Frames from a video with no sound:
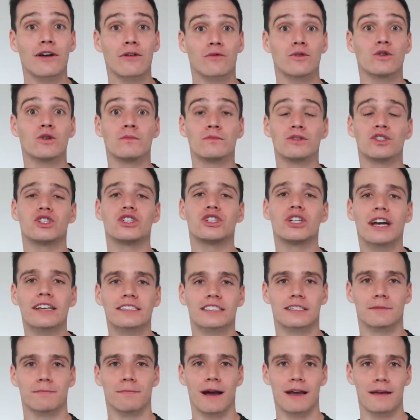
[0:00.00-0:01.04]
room
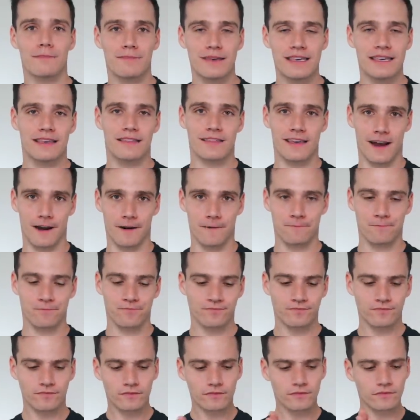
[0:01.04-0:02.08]
just by being there.
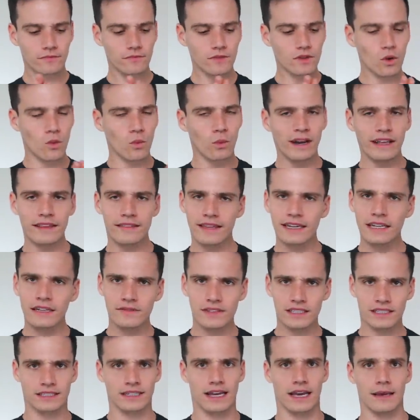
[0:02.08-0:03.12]
When I think of
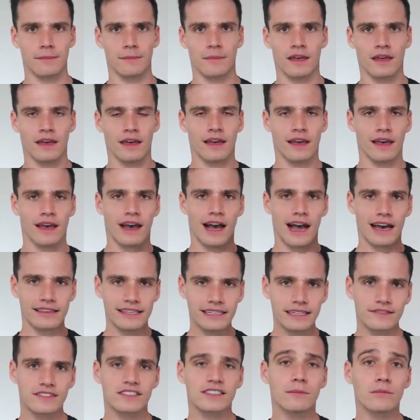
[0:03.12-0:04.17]
this type, I
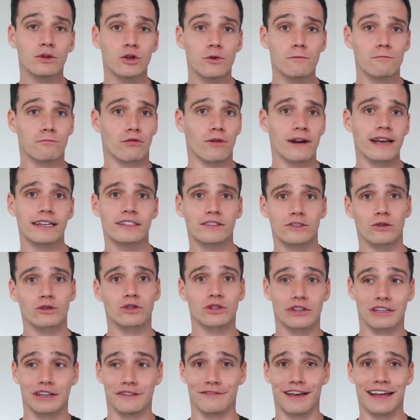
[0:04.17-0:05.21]
think of someone who breaks
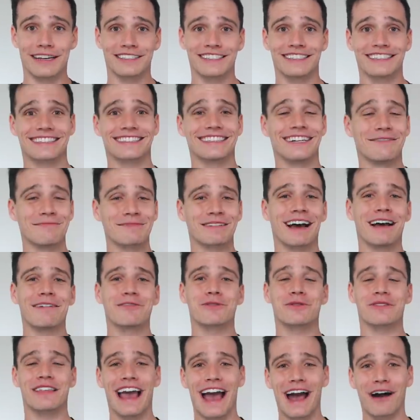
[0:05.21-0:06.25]
social conventions
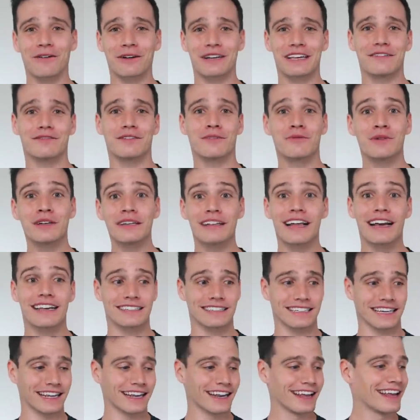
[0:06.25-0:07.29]
sometimes without even
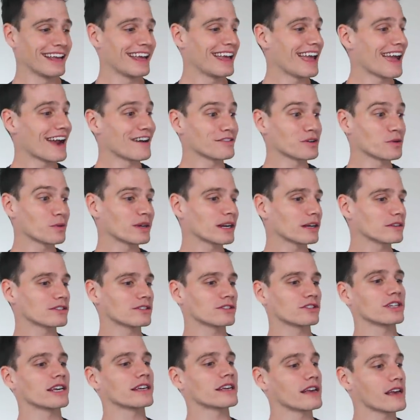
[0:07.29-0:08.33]
realizing it. Everyone else
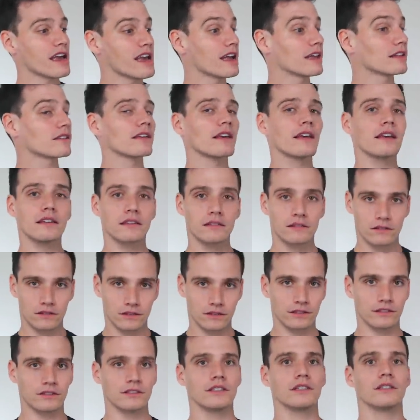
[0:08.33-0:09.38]
is shaking hands. Hey,
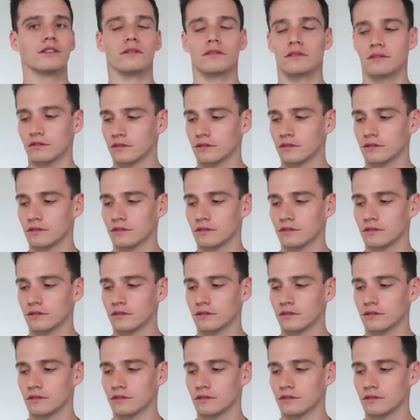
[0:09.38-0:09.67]
good to see you.